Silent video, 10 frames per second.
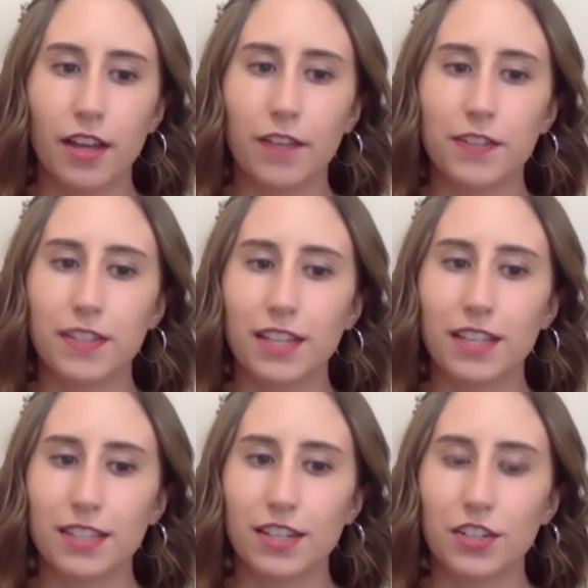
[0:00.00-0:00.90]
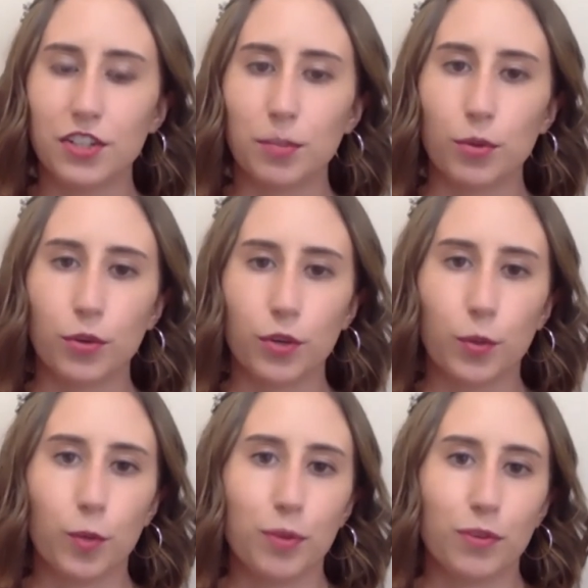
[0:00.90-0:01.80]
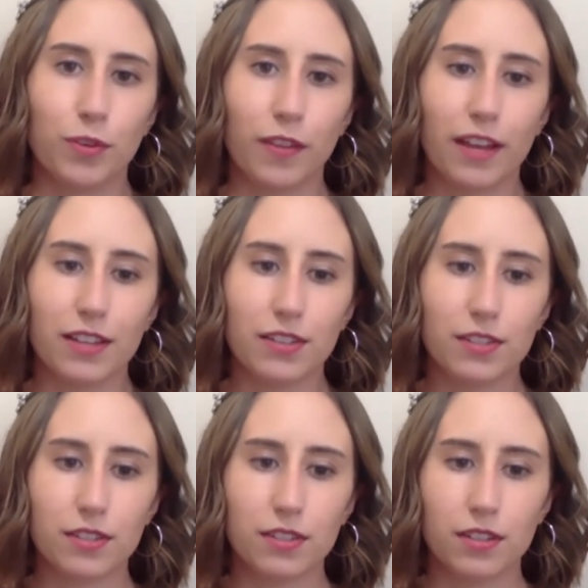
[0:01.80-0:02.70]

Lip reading: of state-sanctioned murder will be realized.